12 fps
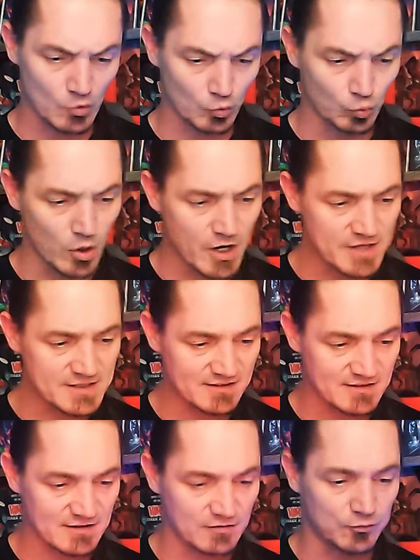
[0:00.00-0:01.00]
run
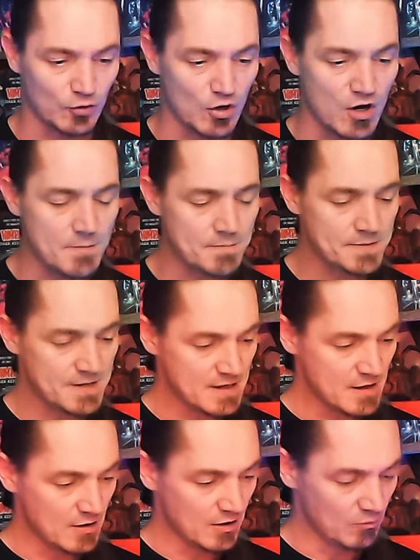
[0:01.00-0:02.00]
this is from,
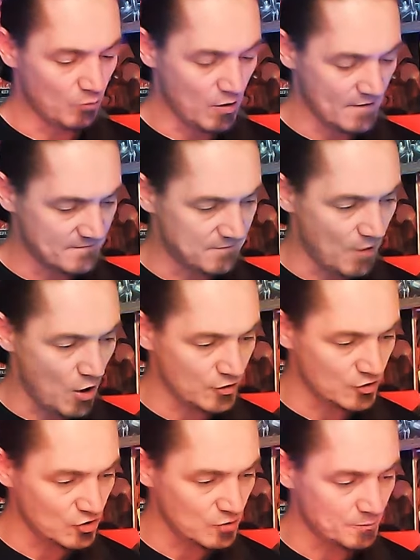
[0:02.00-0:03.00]
what
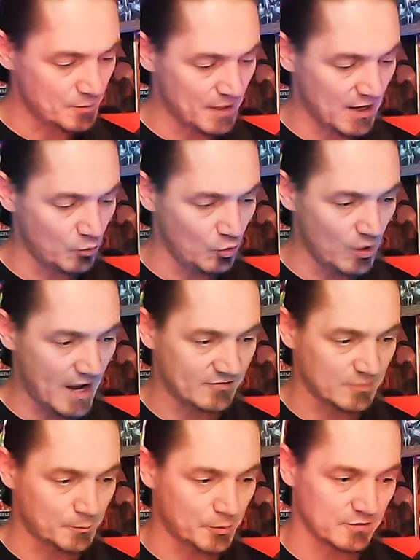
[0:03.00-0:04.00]
volume, but I will have
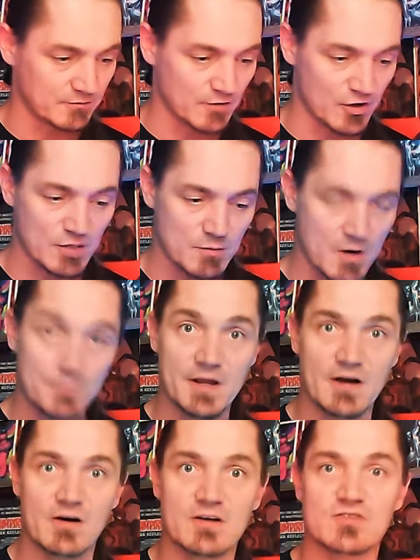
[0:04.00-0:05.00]
to put the volume up
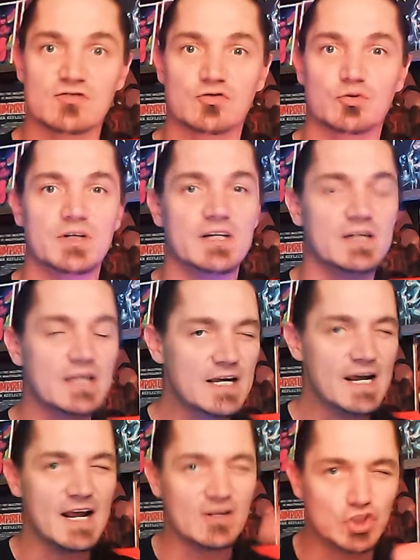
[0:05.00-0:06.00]
there on the screen
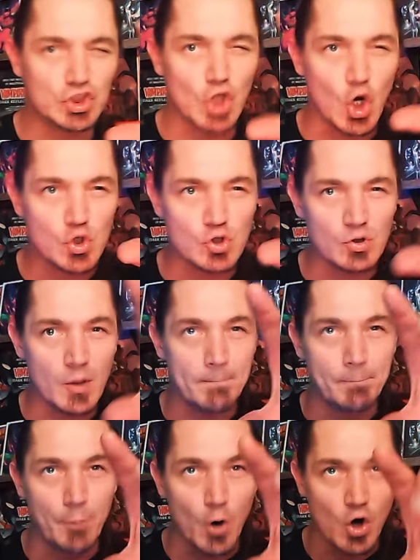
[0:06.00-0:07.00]
and show you the
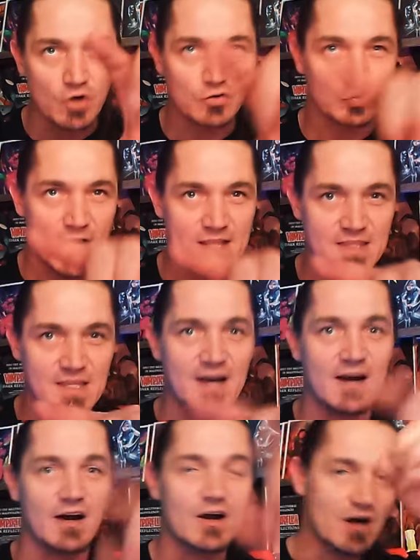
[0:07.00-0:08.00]
books right
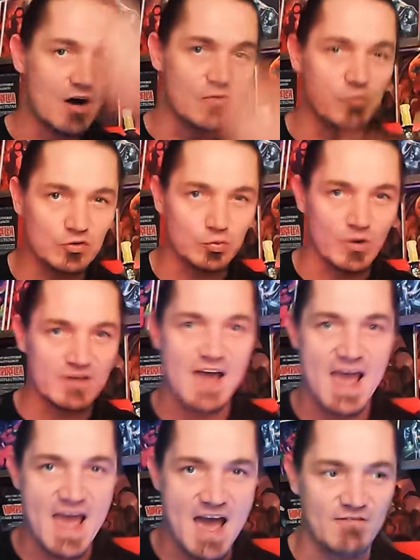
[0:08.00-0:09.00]
there of which ones I
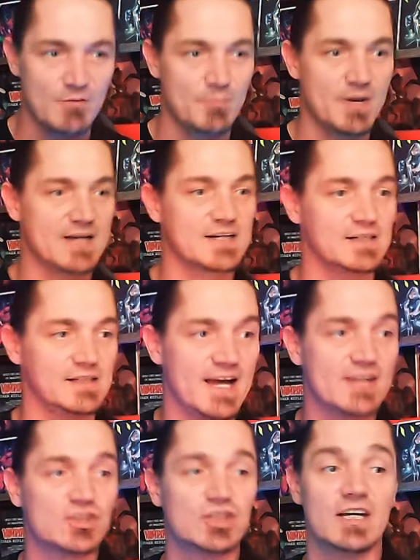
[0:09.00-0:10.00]
have in my
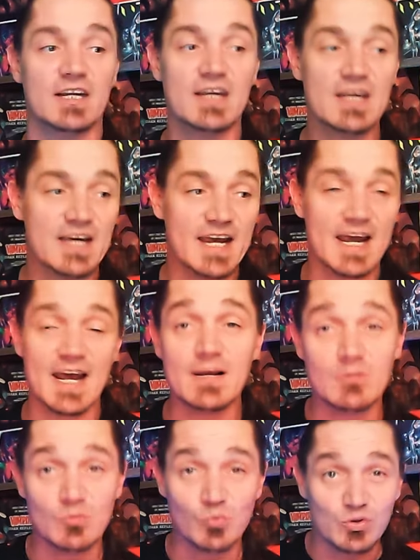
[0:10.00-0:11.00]
collection
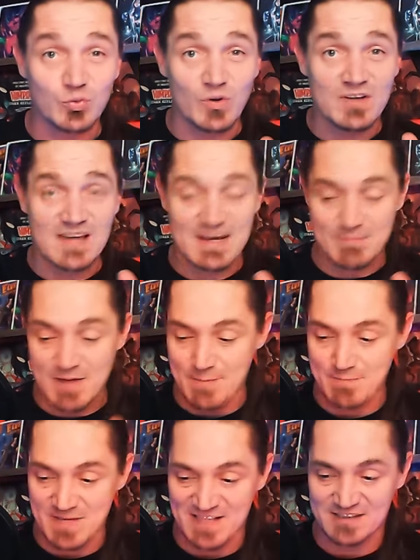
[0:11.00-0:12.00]
and which ones am I
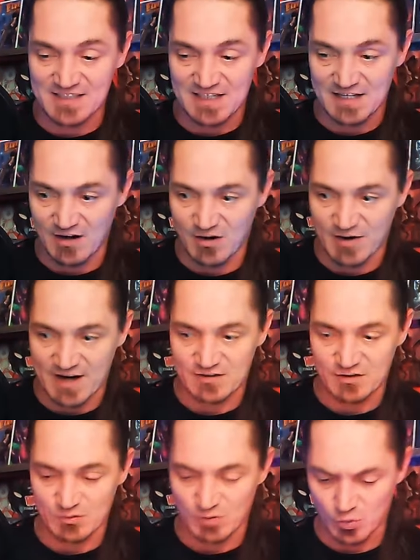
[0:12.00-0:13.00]
missing. All right,
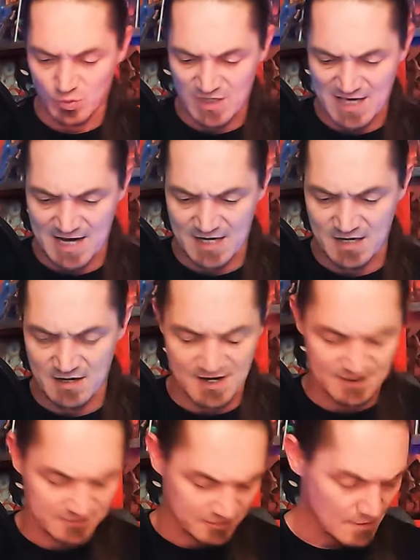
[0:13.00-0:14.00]
dude, what do we got
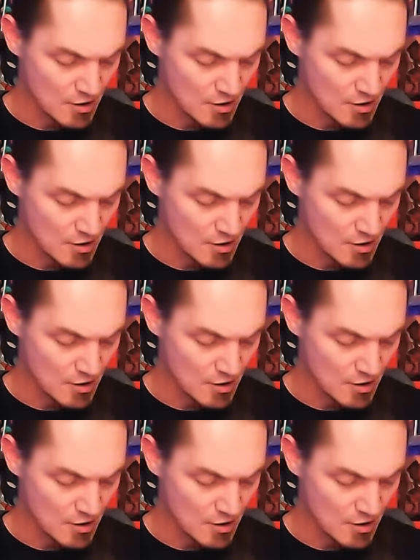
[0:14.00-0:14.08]
next?